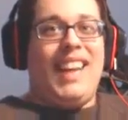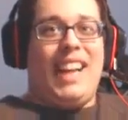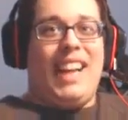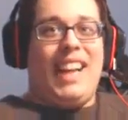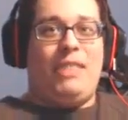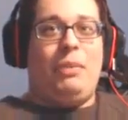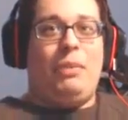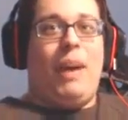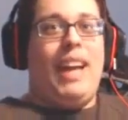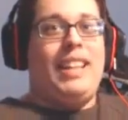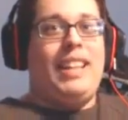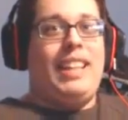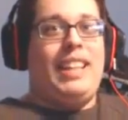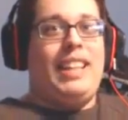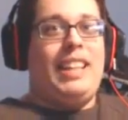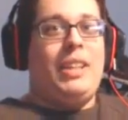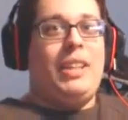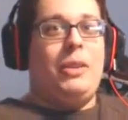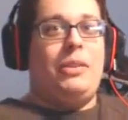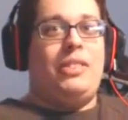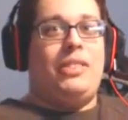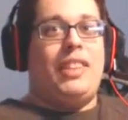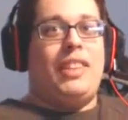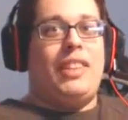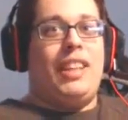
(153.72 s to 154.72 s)
That's why I need
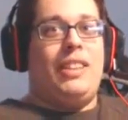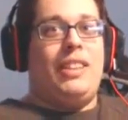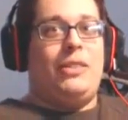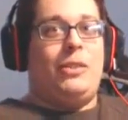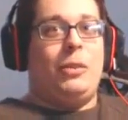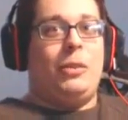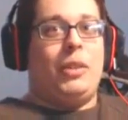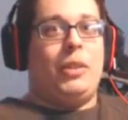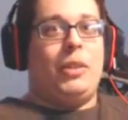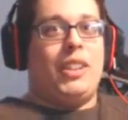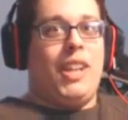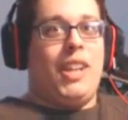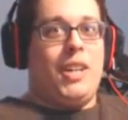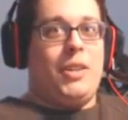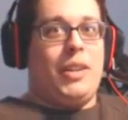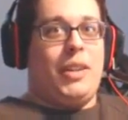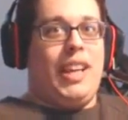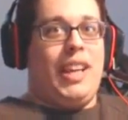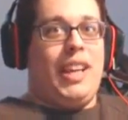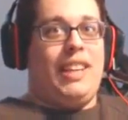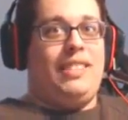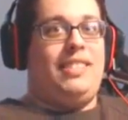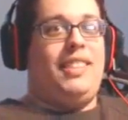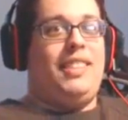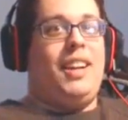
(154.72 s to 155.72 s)
new skins, so Ricardo
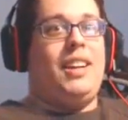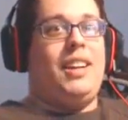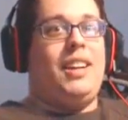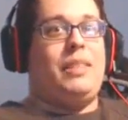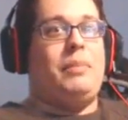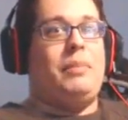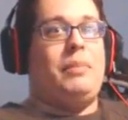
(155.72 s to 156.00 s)
can't stalk